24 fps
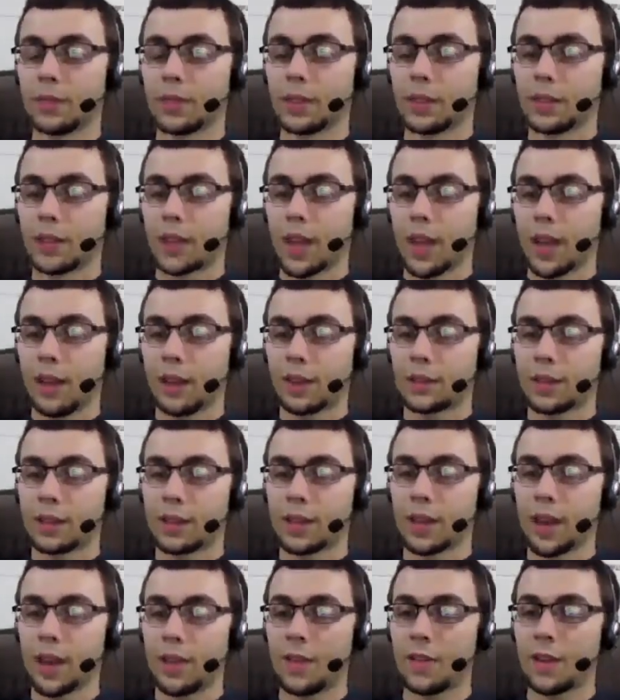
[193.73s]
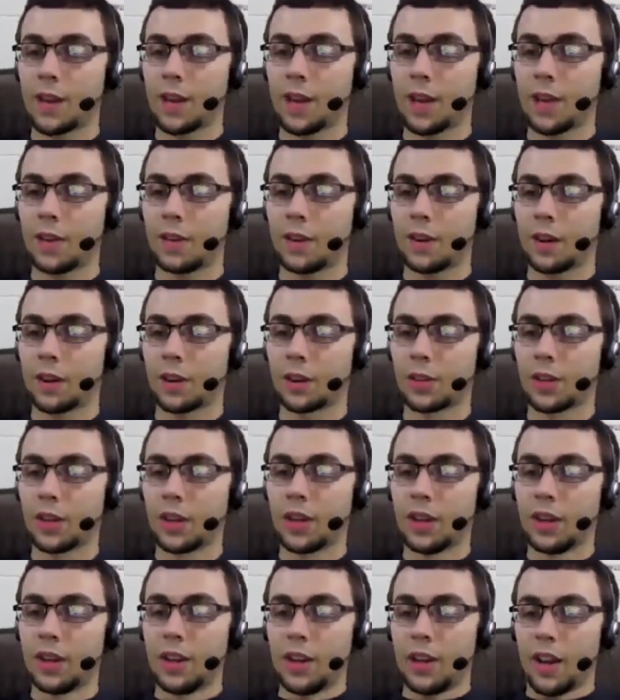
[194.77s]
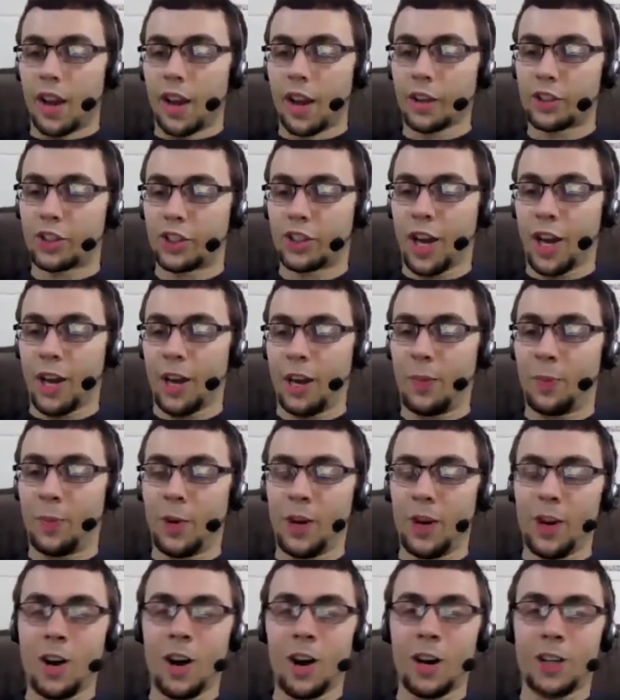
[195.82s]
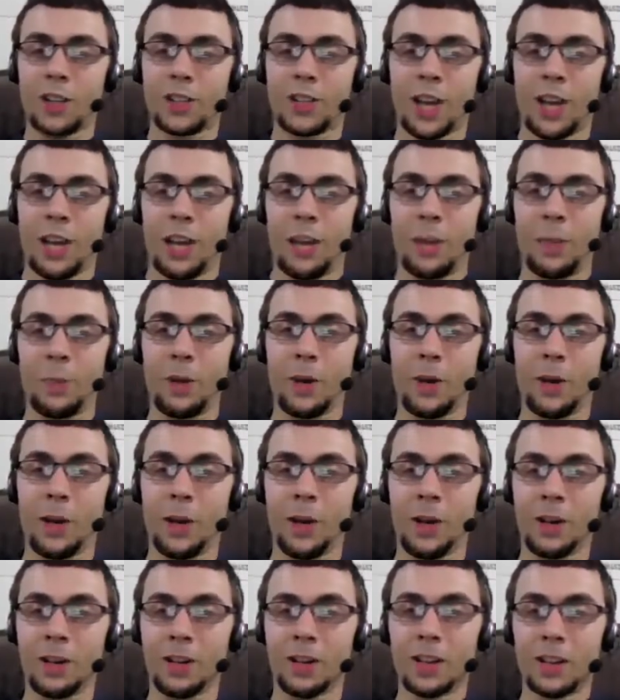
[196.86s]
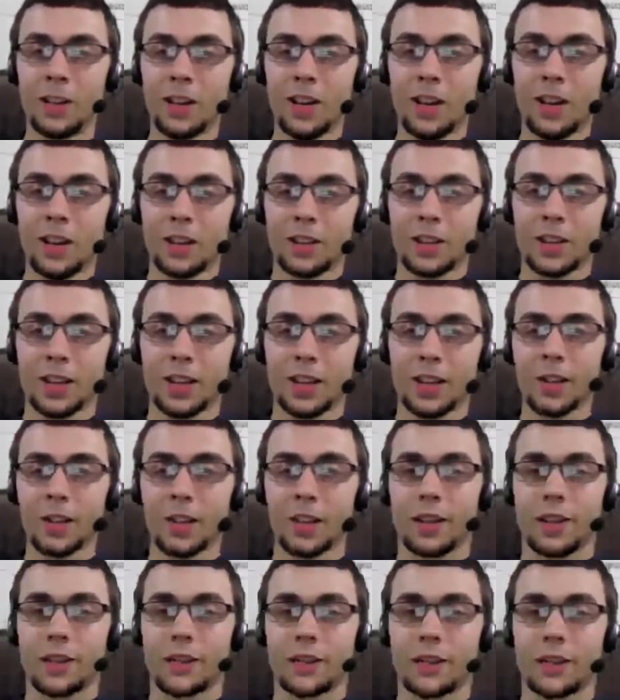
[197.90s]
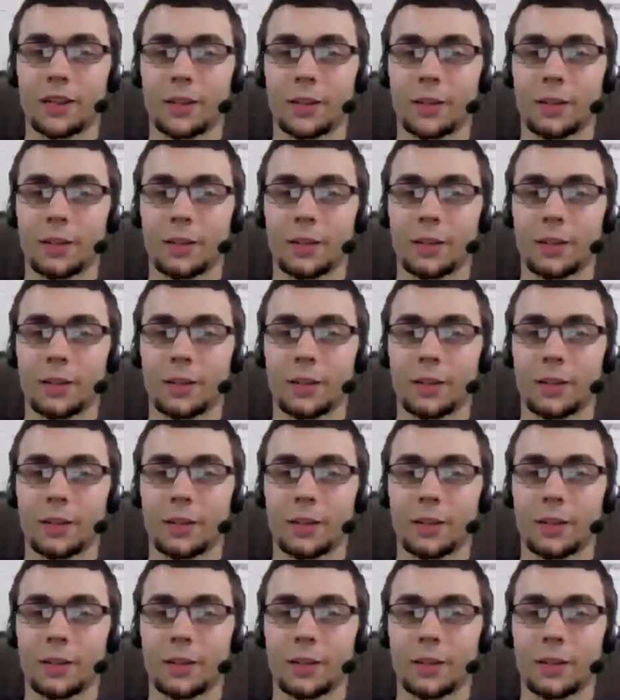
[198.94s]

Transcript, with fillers: Alright, let's the titan that held the earth. Excalibur! Excalibur! Excalibur, yes, okay.